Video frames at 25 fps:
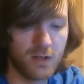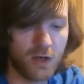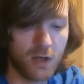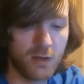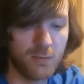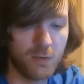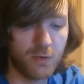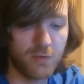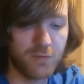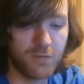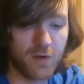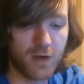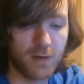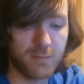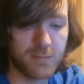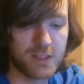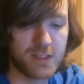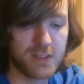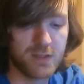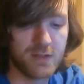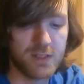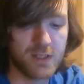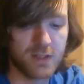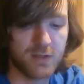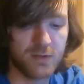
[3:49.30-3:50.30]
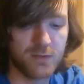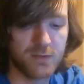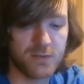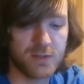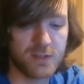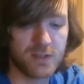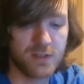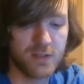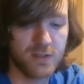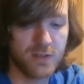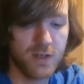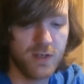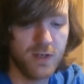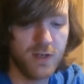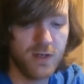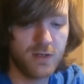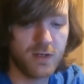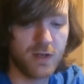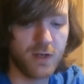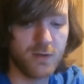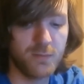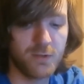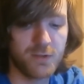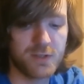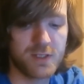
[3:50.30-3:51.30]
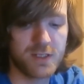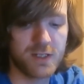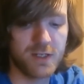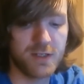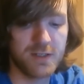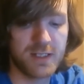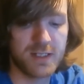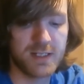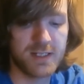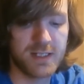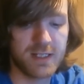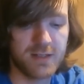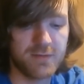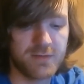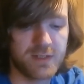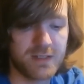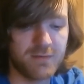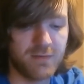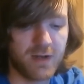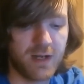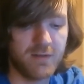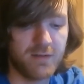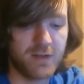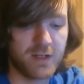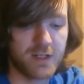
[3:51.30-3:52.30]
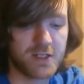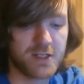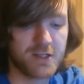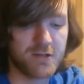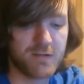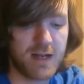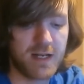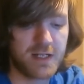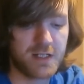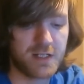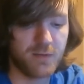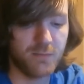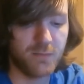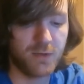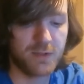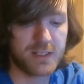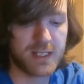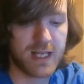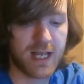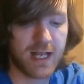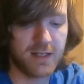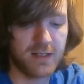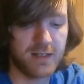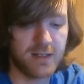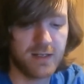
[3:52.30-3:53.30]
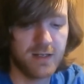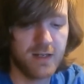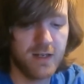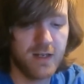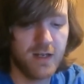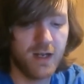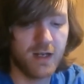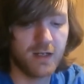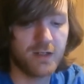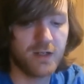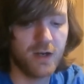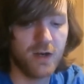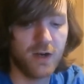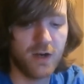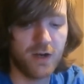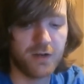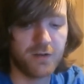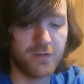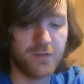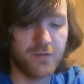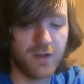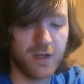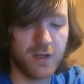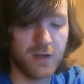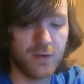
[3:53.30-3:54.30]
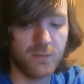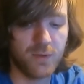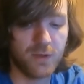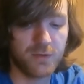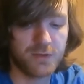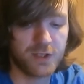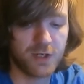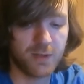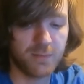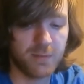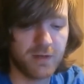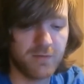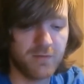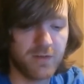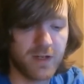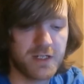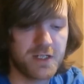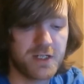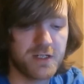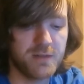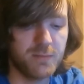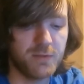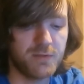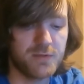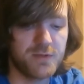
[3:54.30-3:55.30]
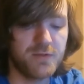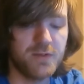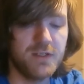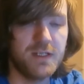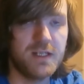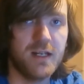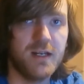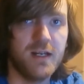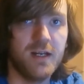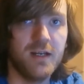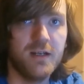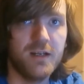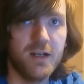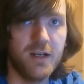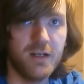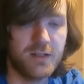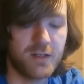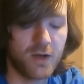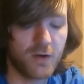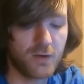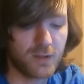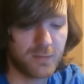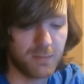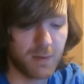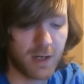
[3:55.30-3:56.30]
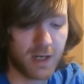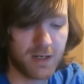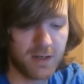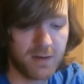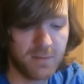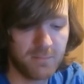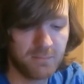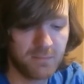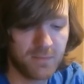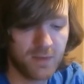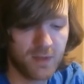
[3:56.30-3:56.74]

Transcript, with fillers: No more pharmaceuticals. No more certainty of surviving a scratch on one's hand, a cut on a finger while chopping vegetables for dinner, a dog bite.